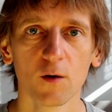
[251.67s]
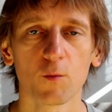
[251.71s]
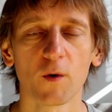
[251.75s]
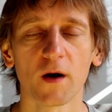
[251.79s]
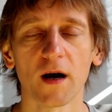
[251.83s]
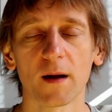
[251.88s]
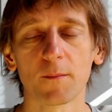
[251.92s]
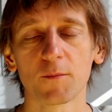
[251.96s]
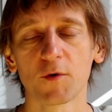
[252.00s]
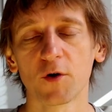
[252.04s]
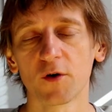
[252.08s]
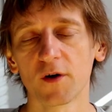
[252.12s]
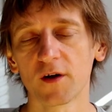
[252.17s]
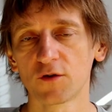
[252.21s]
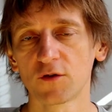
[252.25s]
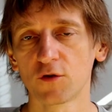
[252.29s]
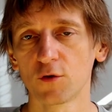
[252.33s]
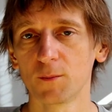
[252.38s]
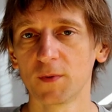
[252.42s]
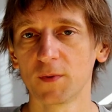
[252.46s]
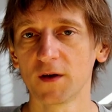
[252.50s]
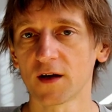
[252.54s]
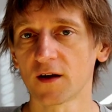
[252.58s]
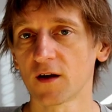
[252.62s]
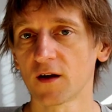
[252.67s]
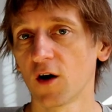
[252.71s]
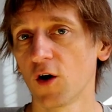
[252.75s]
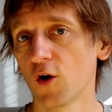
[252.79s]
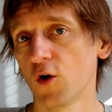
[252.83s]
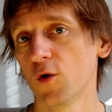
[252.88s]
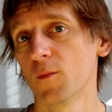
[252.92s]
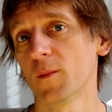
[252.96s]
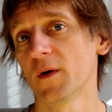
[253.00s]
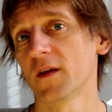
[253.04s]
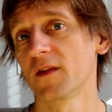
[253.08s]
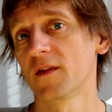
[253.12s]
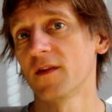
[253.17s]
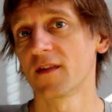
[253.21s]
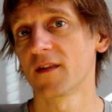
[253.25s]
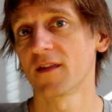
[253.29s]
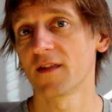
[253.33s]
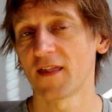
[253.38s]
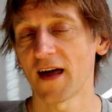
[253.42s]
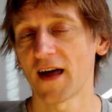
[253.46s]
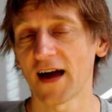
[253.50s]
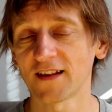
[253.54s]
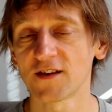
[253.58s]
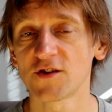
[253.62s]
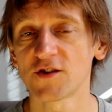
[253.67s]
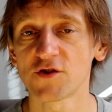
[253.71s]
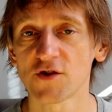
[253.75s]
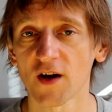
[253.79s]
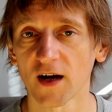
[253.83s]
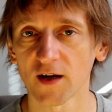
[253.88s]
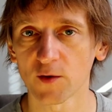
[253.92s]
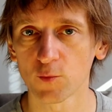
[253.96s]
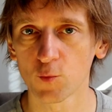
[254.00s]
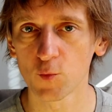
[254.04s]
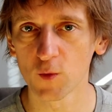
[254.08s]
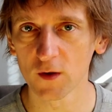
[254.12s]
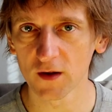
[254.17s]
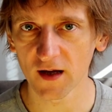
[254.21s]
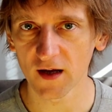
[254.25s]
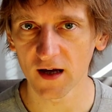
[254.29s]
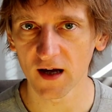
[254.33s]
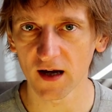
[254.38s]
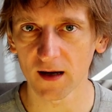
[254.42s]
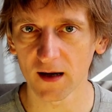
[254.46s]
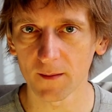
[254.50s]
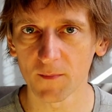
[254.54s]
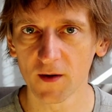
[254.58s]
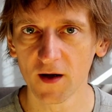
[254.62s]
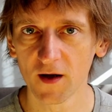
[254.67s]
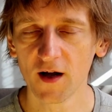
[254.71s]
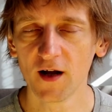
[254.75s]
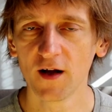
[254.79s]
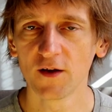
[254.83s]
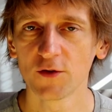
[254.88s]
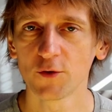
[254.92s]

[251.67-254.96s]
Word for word: when I'm going to be at home and that chat will come